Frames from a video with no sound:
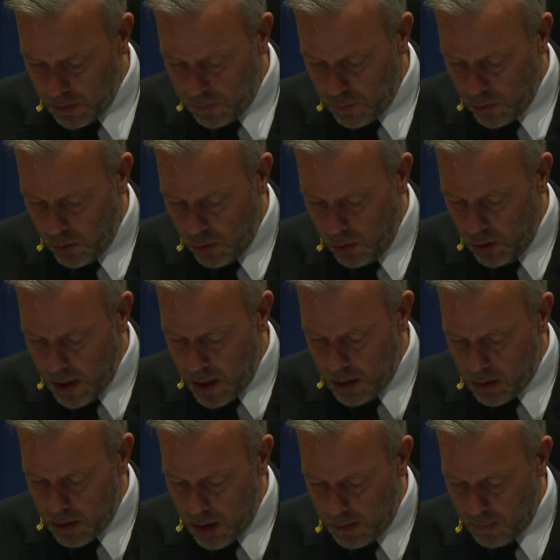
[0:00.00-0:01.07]
of all
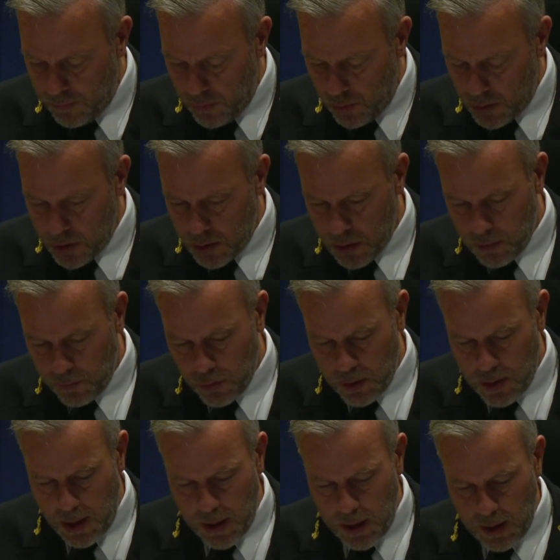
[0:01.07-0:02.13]
our armed forces for
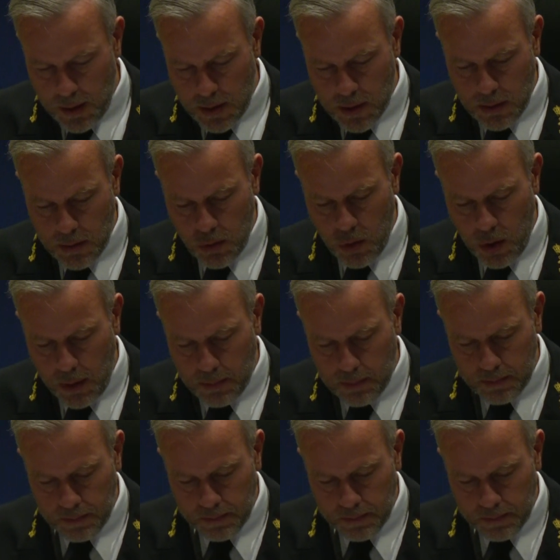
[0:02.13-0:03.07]
decades to come.